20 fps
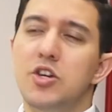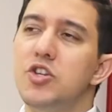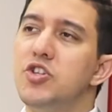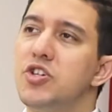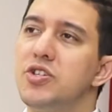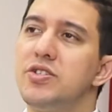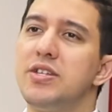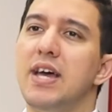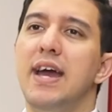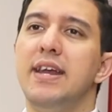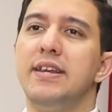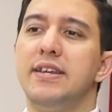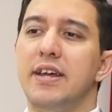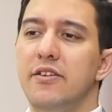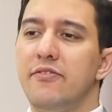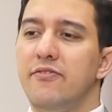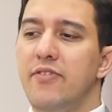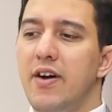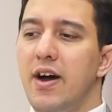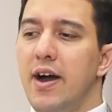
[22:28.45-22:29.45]
Just
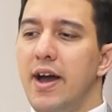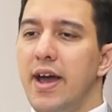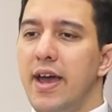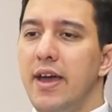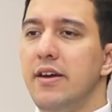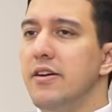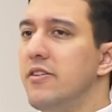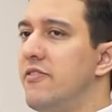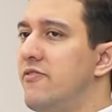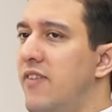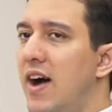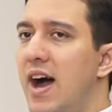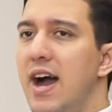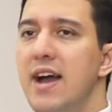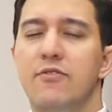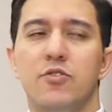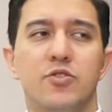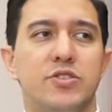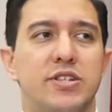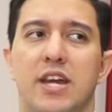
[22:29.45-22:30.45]
identify
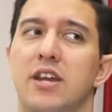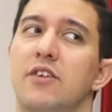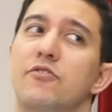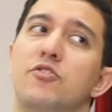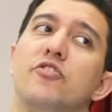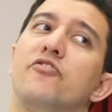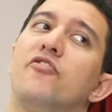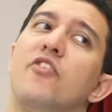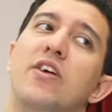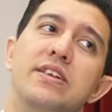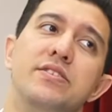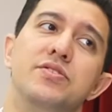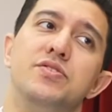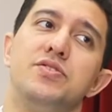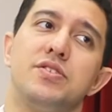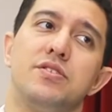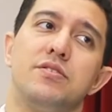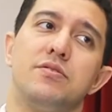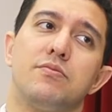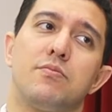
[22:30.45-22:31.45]
5 or 10 of your
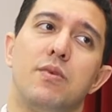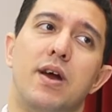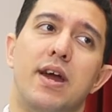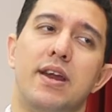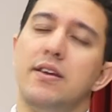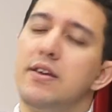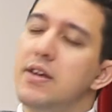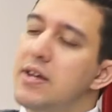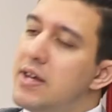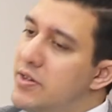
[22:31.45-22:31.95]
friends, right?